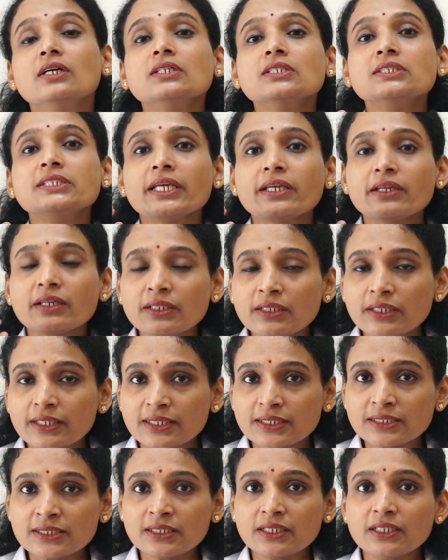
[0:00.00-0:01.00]
Second
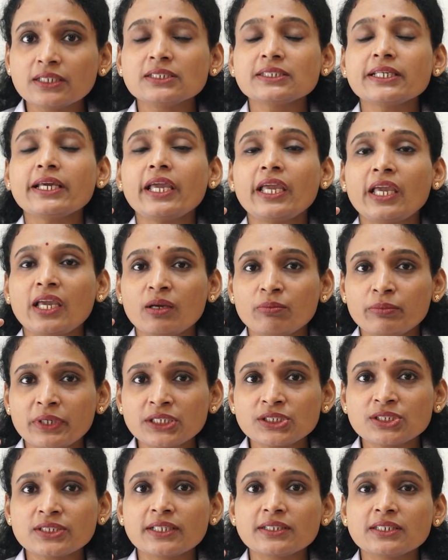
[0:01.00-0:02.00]
test is
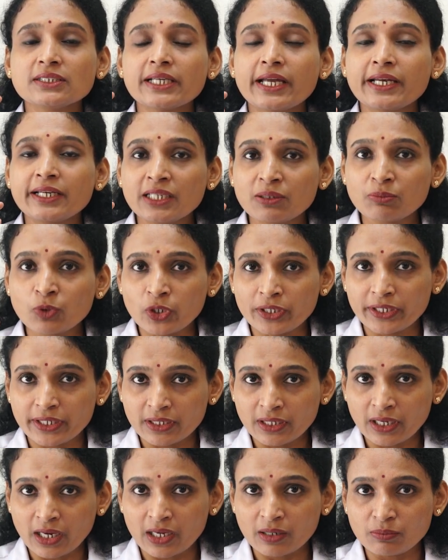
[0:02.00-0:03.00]
AMH, that is
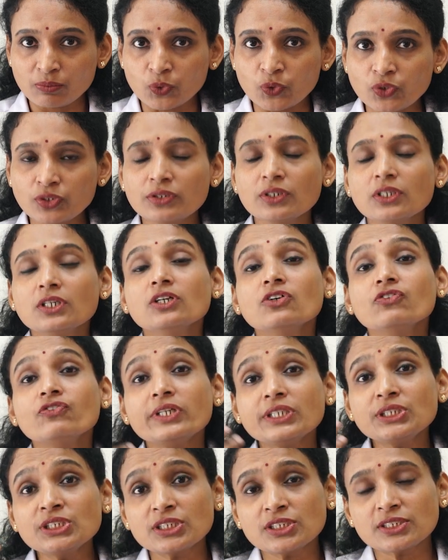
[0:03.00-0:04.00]
anti-mullerian hormone,
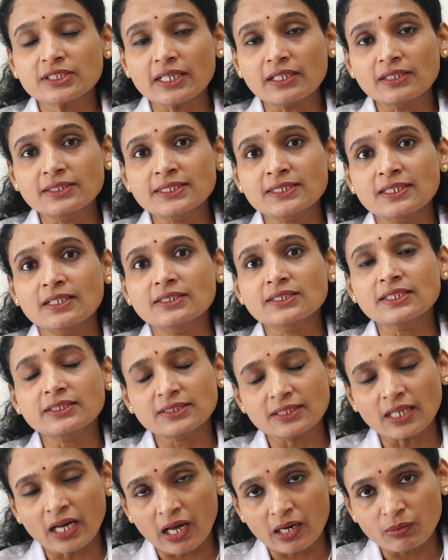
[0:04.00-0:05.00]
which tells us,
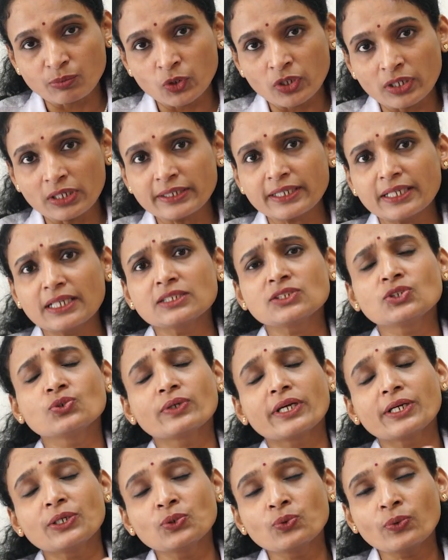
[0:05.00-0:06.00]
it's a hormonal test, you
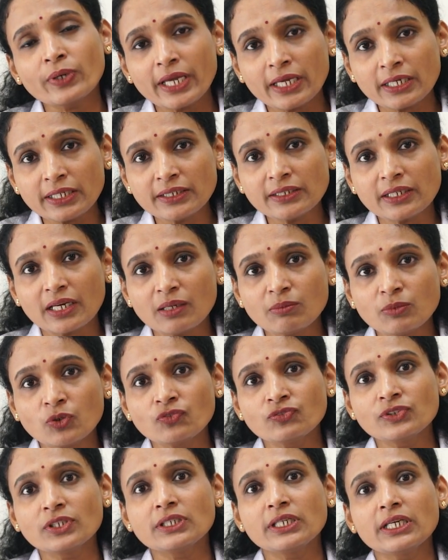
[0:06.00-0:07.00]
can do any time
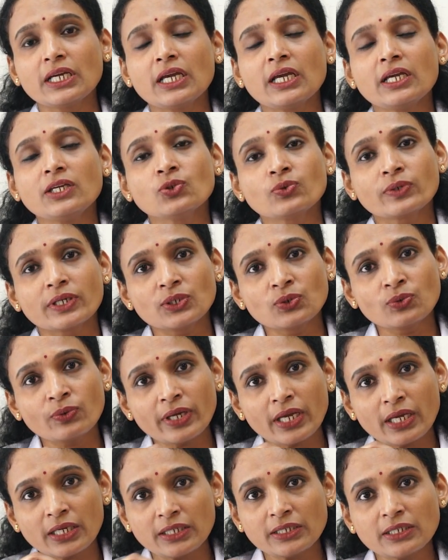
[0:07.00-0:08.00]
of the day, you can do
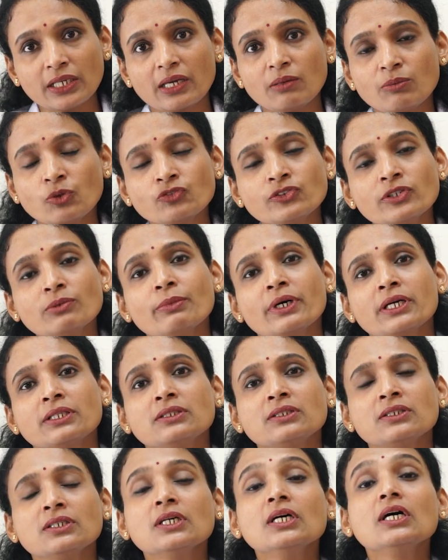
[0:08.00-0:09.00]
any time of the month,